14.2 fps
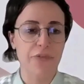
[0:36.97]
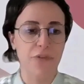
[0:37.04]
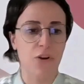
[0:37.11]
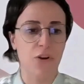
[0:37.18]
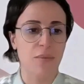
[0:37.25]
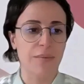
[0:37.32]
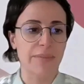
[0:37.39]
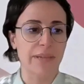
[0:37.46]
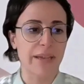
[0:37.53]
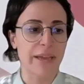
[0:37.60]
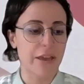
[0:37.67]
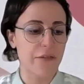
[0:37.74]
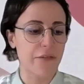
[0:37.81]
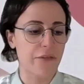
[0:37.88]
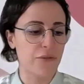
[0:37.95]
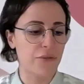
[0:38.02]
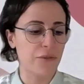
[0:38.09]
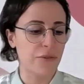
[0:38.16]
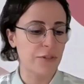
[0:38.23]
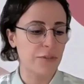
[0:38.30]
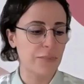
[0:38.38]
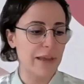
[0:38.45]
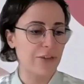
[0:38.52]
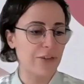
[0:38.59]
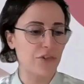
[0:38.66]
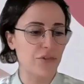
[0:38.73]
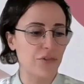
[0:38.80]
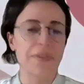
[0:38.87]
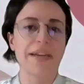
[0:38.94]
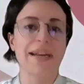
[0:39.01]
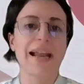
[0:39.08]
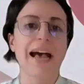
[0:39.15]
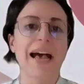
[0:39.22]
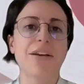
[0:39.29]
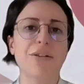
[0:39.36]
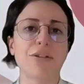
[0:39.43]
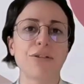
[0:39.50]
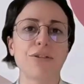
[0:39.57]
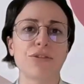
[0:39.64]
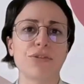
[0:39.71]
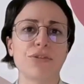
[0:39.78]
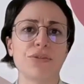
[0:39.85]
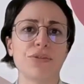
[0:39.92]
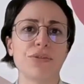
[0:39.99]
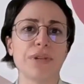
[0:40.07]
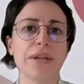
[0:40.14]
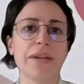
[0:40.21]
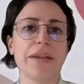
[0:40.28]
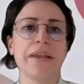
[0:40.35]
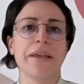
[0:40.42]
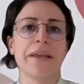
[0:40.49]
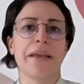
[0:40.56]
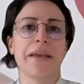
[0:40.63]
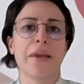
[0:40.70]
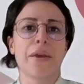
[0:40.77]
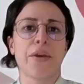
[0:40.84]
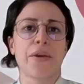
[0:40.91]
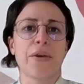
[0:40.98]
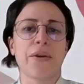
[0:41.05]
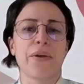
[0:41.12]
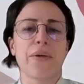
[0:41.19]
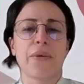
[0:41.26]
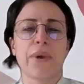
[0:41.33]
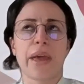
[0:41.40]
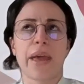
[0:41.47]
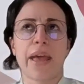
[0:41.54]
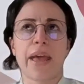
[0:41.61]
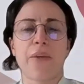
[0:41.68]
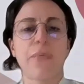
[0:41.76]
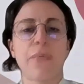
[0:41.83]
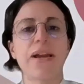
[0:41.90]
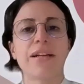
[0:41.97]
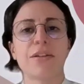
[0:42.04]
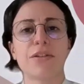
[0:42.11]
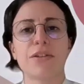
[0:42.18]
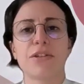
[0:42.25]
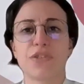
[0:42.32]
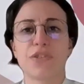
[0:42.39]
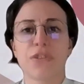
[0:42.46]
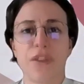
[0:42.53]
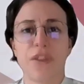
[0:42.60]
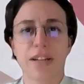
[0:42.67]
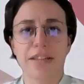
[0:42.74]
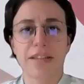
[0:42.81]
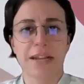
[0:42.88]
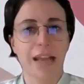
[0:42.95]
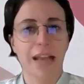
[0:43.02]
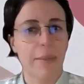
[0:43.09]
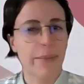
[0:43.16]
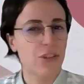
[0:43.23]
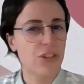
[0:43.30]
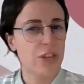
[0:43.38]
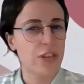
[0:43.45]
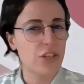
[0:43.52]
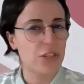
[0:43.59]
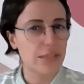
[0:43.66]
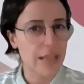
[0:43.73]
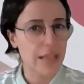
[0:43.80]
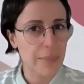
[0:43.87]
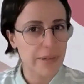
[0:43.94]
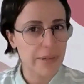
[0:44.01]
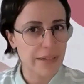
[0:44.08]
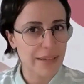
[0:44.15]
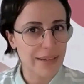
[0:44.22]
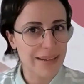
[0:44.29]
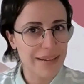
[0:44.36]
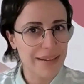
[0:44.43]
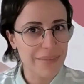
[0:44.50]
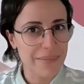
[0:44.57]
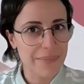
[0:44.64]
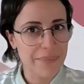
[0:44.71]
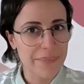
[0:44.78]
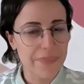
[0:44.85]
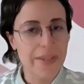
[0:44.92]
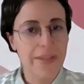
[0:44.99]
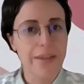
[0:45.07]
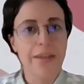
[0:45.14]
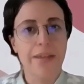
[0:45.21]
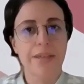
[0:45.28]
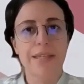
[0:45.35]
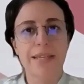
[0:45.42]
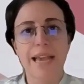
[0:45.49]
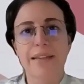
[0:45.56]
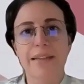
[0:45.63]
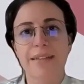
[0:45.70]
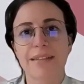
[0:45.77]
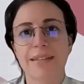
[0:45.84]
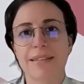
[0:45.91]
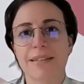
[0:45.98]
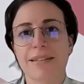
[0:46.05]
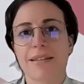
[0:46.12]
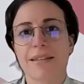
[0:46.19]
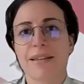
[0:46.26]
from a full spectrum denial to okay, we acknowledge the fact that climate change is happening, yet